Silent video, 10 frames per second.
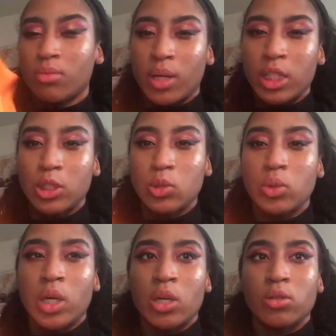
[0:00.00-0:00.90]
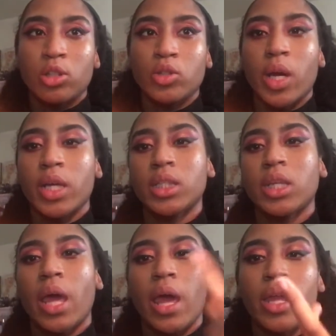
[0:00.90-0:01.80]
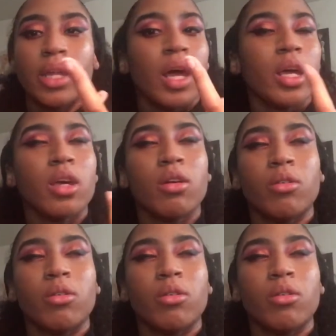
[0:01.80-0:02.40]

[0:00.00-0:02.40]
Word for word: bodysuit now, the dress, and like